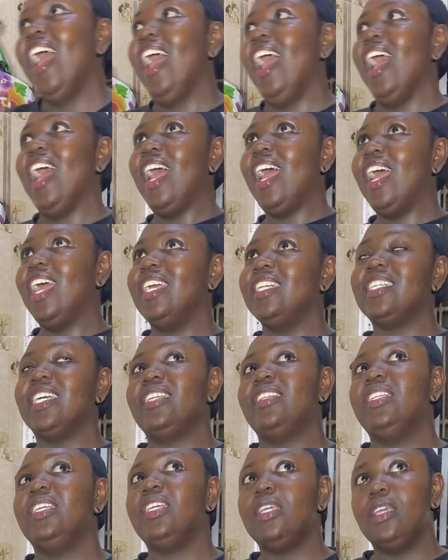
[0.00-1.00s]
And I
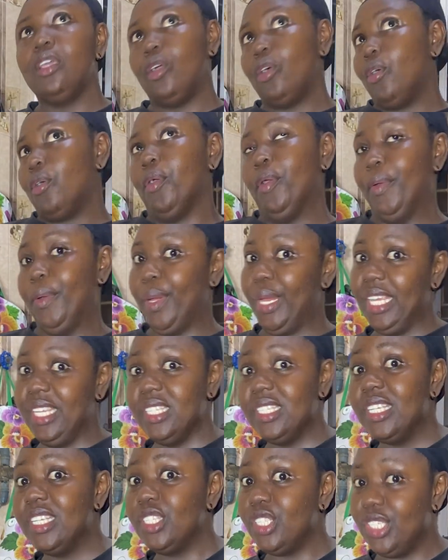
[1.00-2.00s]
think ikokore is
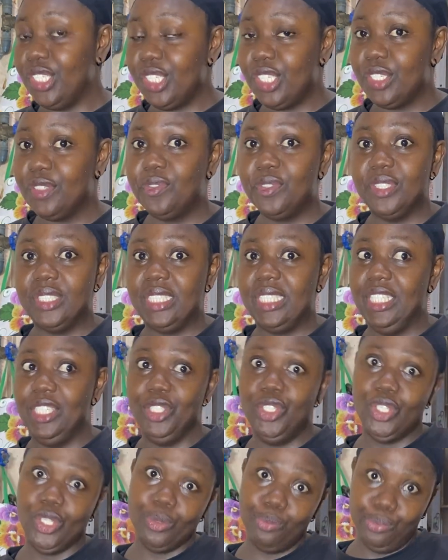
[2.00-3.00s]
a dish for the
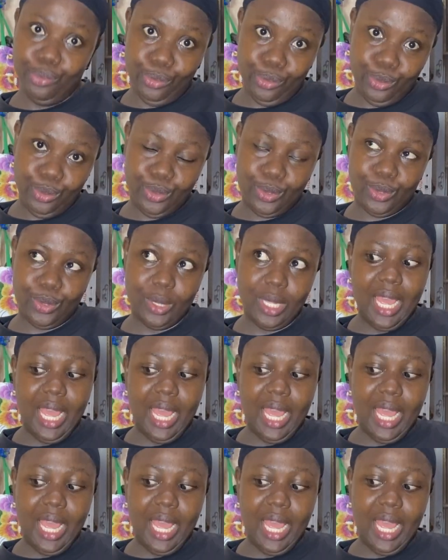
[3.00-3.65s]
Ijebus.